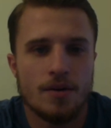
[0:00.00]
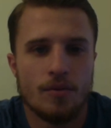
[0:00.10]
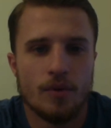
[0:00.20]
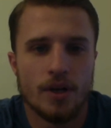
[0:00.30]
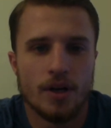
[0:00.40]

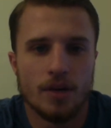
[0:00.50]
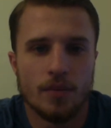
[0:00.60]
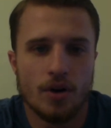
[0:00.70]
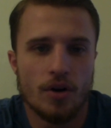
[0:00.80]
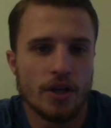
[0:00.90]

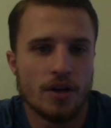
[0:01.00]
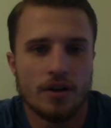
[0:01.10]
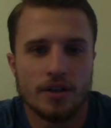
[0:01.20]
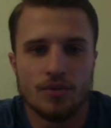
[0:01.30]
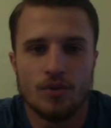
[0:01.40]
Macaulay
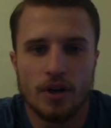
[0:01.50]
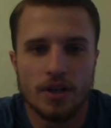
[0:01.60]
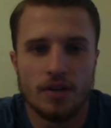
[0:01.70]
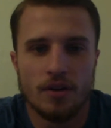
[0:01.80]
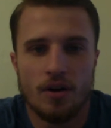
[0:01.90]
Culkin's
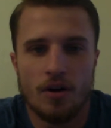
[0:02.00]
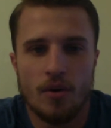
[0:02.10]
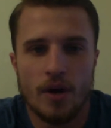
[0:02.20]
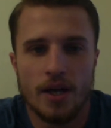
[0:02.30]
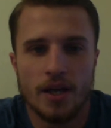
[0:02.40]
walking down the
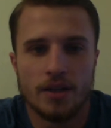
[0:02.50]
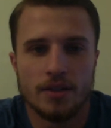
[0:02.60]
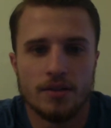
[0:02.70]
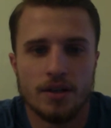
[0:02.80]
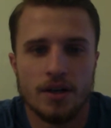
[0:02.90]
hallway
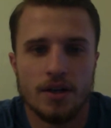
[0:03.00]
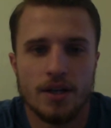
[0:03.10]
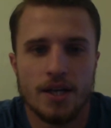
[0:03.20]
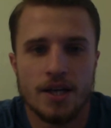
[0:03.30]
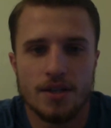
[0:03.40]
and
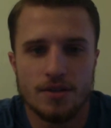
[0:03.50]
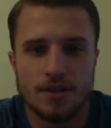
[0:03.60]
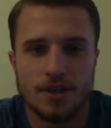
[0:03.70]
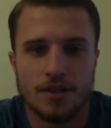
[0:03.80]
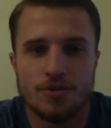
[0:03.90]
he asks
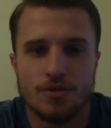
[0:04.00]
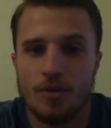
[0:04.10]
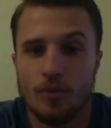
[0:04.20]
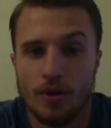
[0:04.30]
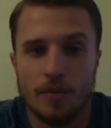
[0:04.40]

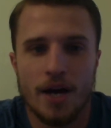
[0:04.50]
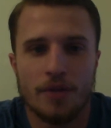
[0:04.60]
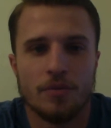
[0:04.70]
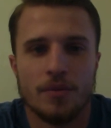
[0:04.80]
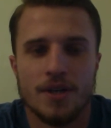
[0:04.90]
Trump where the
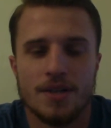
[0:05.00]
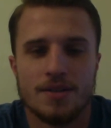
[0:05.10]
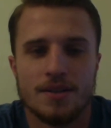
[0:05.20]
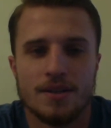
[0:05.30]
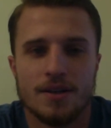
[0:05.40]
bathroom is,
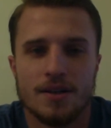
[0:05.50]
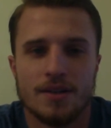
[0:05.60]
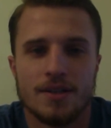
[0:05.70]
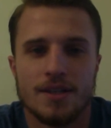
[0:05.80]
and he